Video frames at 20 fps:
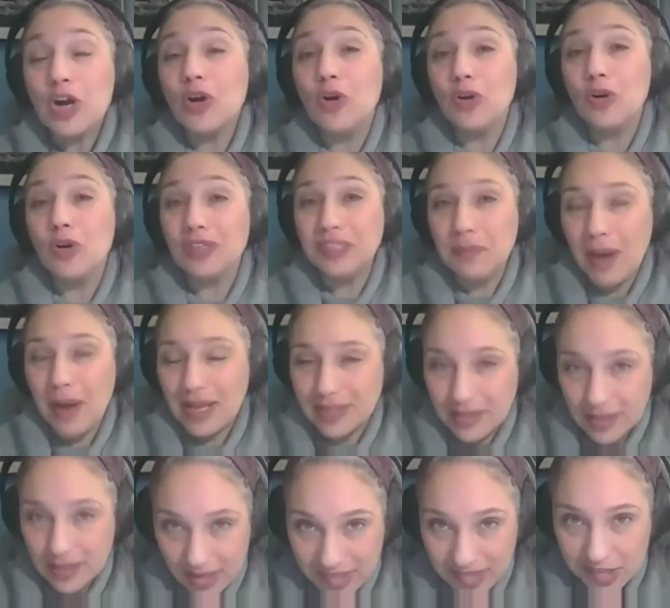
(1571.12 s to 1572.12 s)

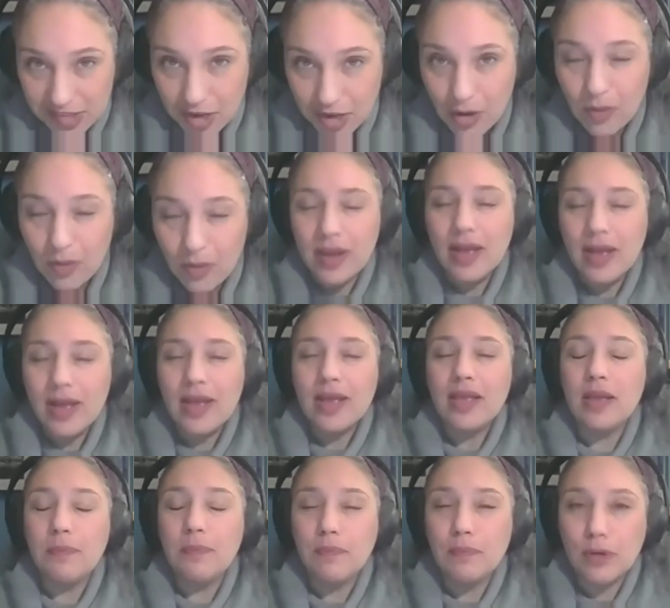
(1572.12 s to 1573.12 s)
Gutmann does so.
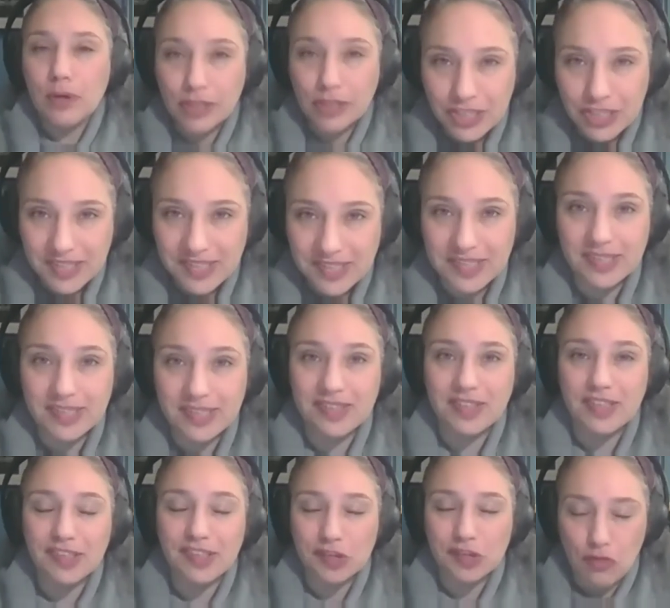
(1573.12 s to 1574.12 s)
He
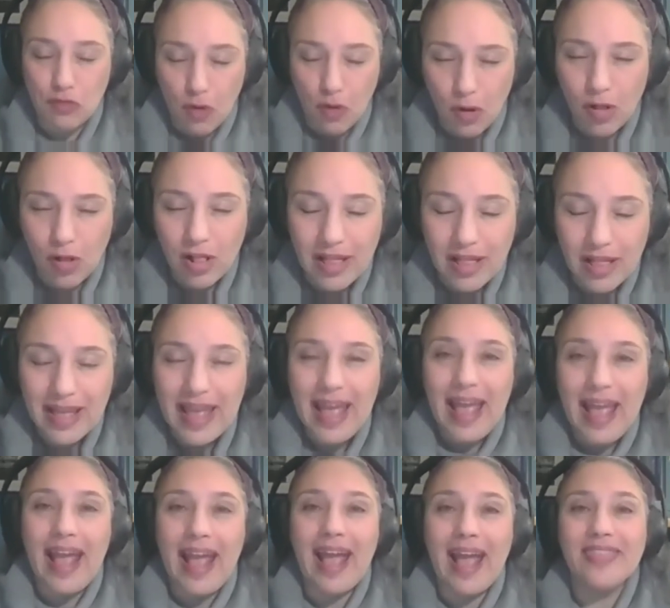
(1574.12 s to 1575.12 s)
purchases the scroll,
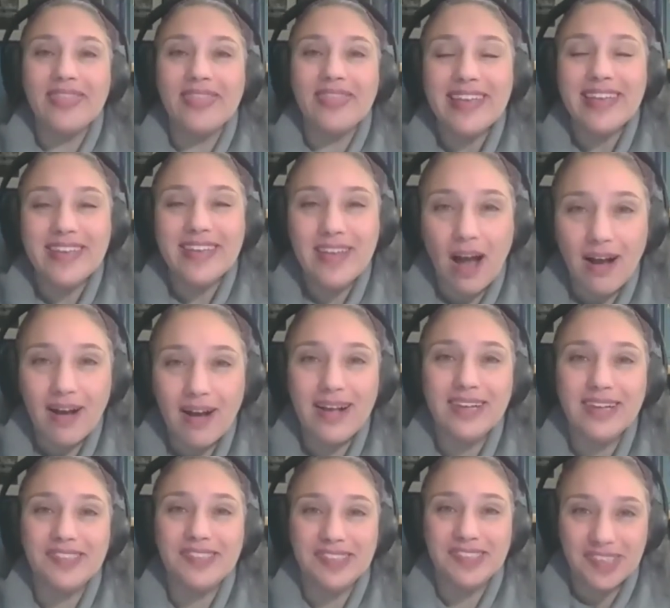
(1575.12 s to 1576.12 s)
and the
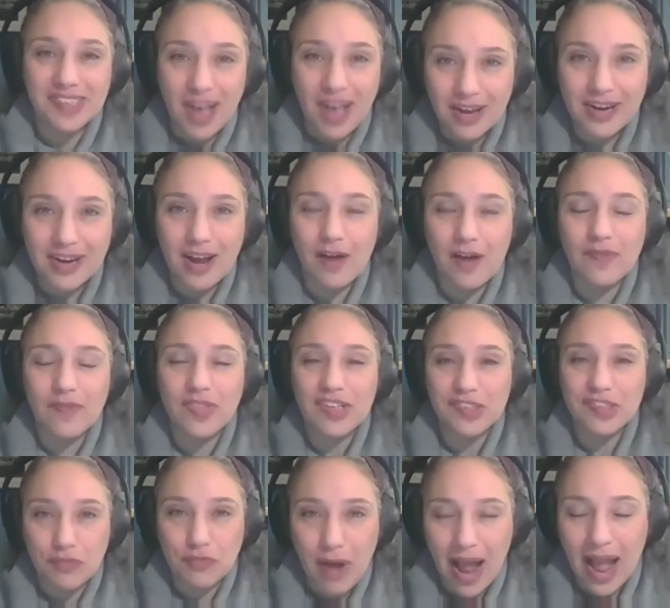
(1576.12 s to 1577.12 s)
youngest son of the
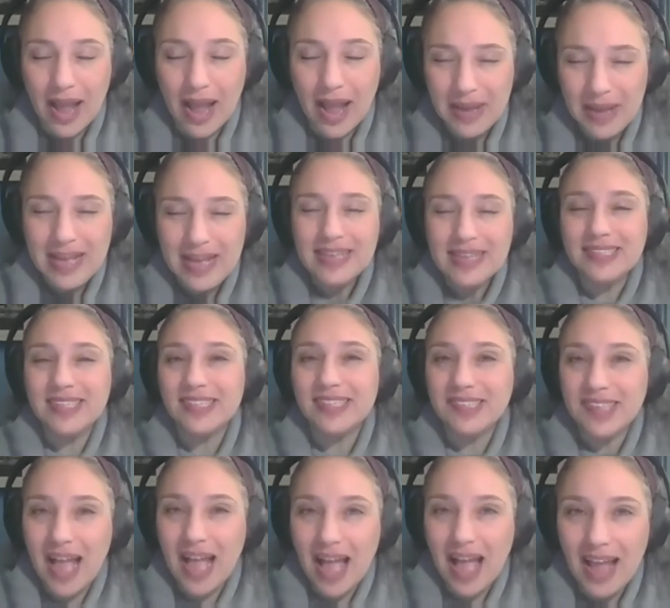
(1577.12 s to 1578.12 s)
scribe
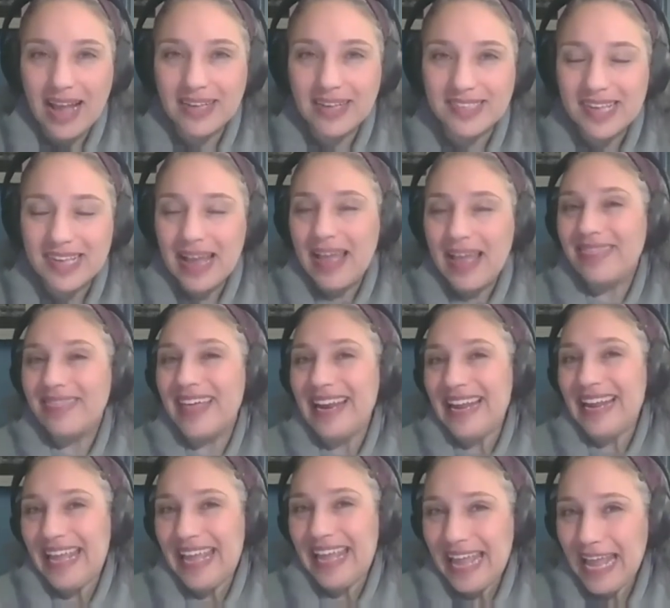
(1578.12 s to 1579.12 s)
decides that
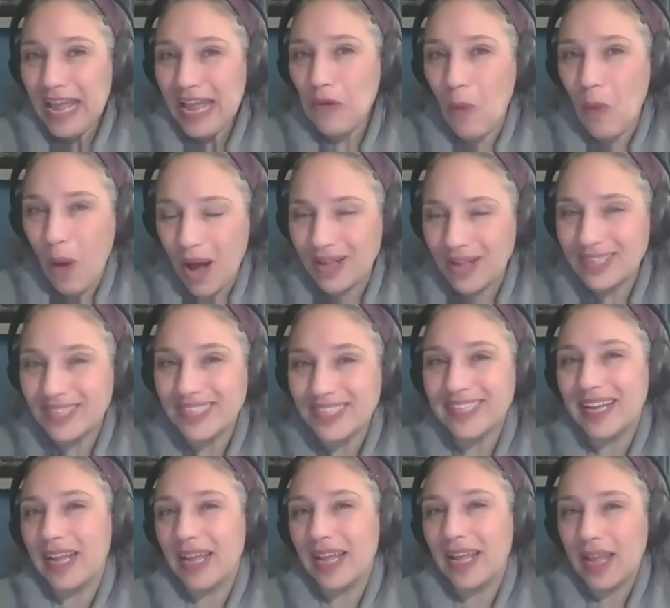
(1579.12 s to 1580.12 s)
he wants
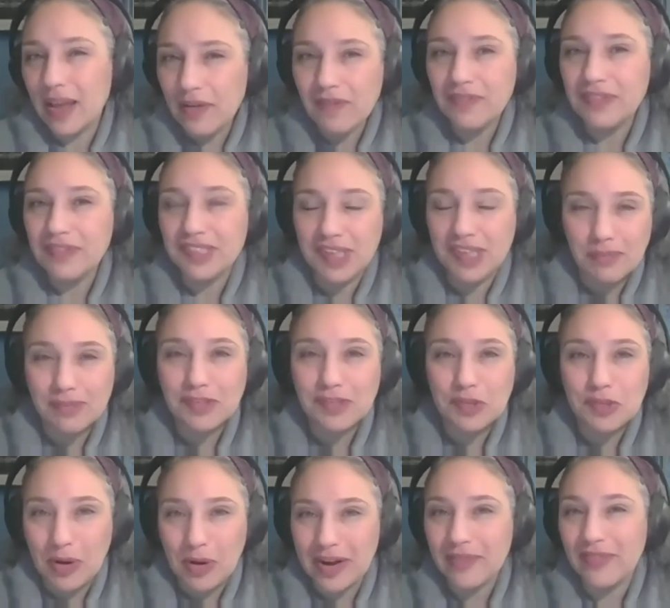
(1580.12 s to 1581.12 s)
to give some
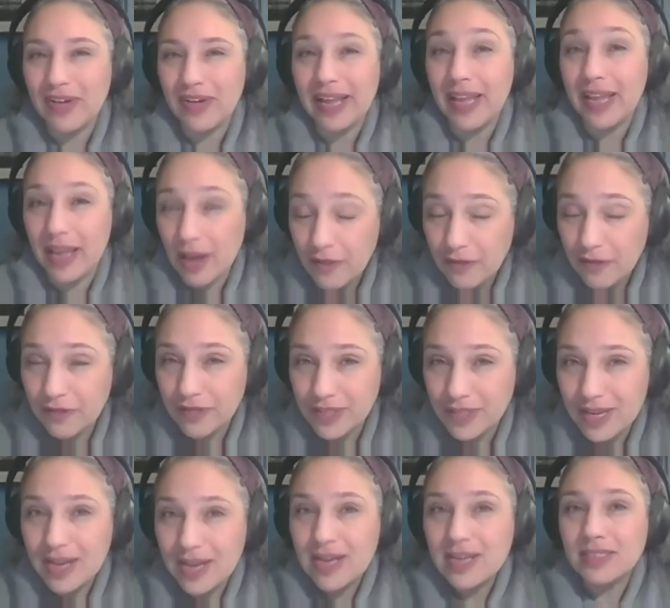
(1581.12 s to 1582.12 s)
sort of a
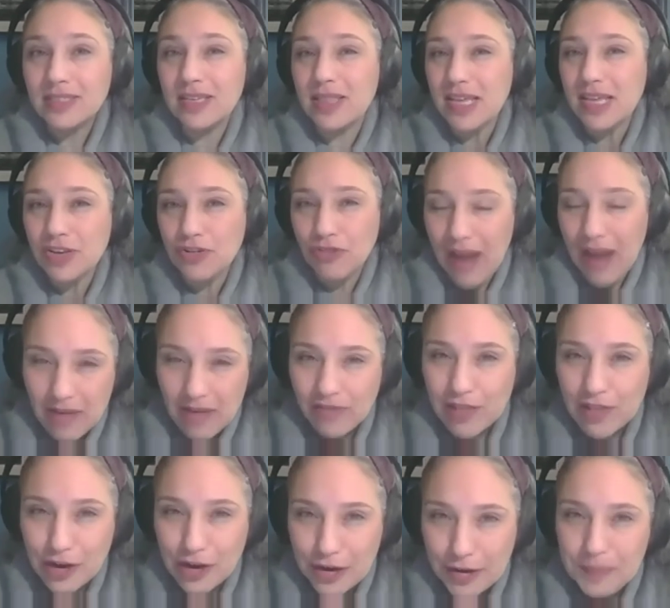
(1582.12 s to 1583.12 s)
gift to the
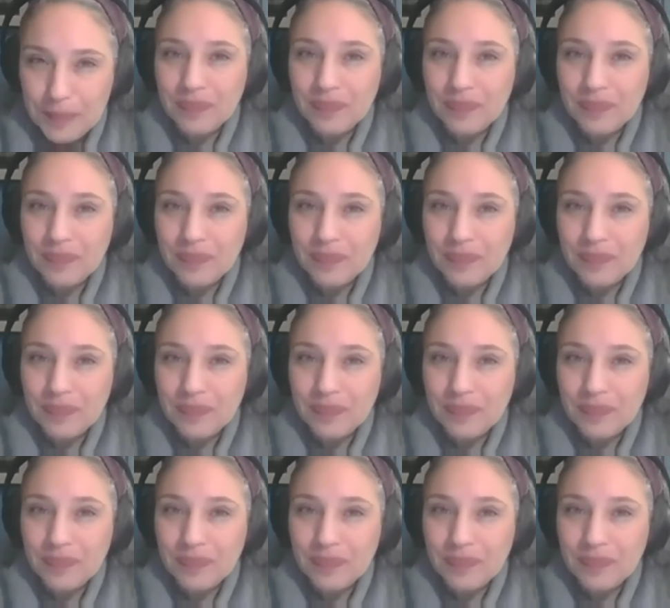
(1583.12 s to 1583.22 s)
traveler